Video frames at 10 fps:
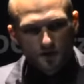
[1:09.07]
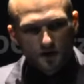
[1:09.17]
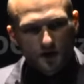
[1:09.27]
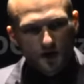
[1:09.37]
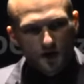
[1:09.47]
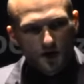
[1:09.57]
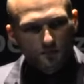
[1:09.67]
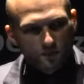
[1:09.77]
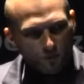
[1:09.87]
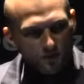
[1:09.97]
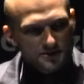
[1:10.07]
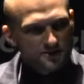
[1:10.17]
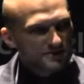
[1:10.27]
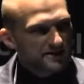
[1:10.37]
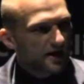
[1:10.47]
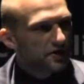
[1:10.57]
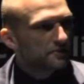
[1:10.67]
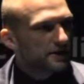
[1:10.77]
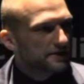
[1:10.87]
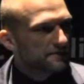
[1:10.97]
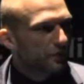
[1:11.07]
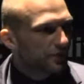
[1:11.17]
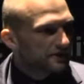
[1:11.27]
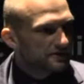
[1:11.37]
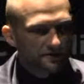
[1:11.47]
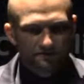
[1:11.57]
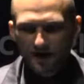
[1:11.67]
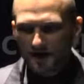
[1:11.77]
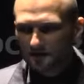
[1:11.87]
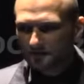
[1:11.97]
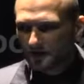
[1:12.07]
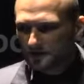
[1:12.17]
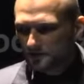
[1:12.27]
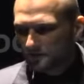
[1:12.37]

Proponents of this argument point to the fact that